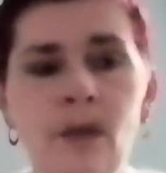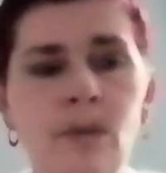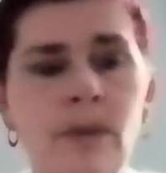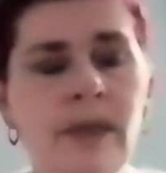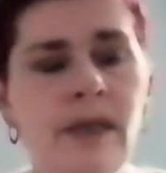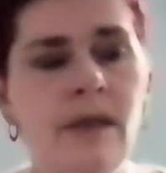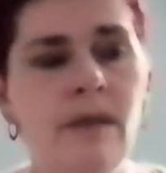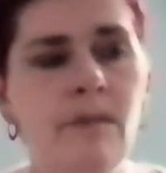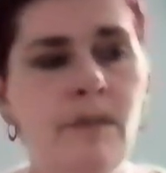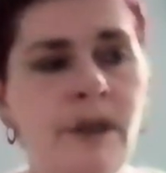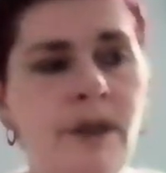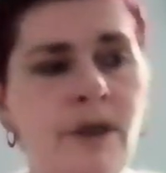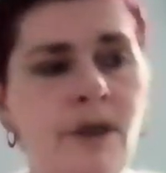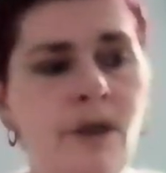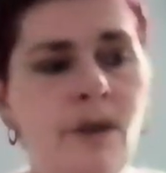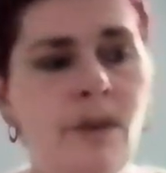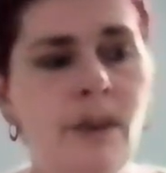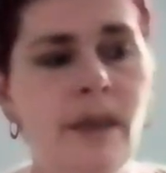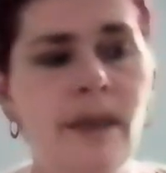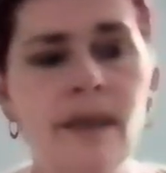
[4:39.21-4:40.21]
We can be
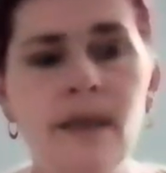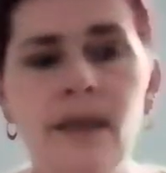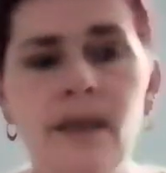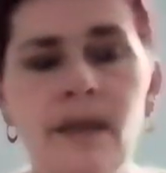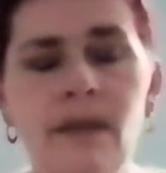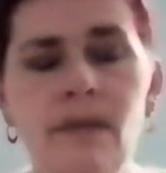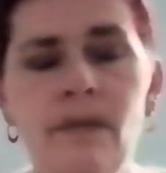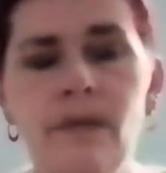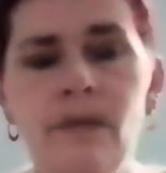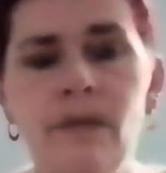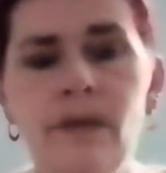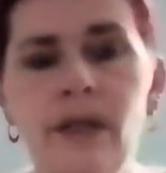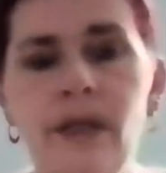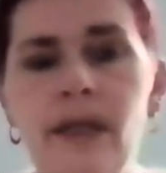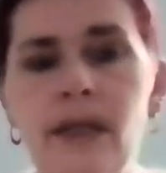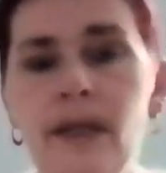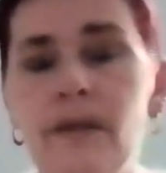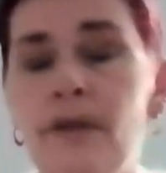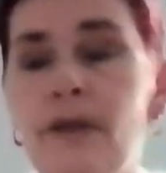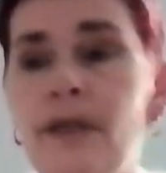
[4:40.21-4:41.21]
doing
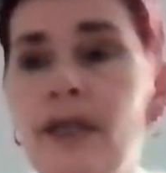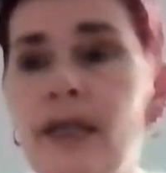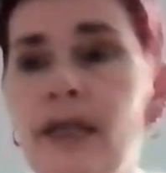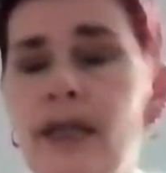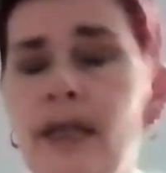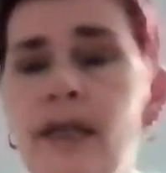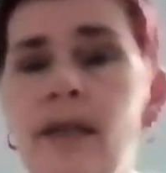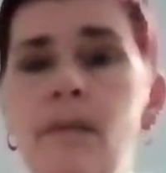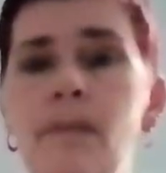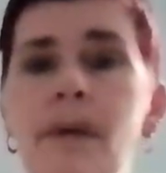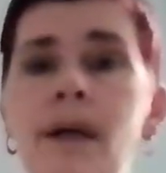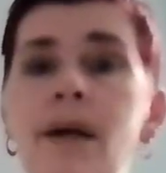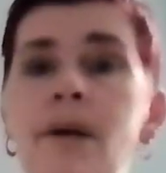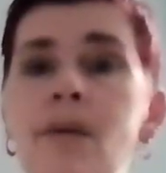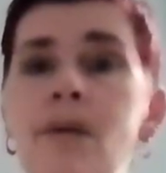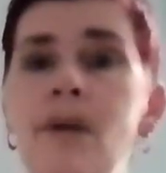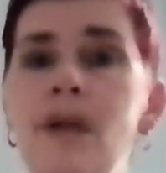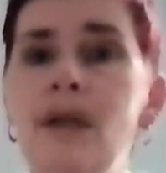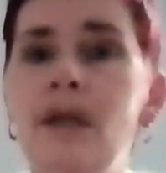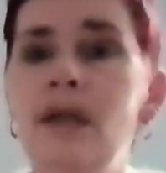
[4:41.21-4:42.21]
something and thinking
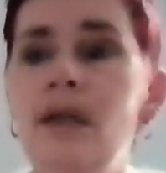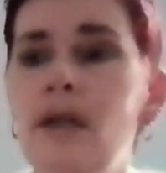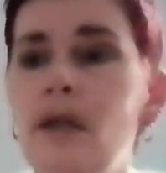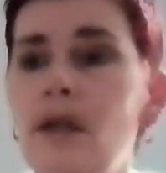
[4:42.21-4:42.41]
about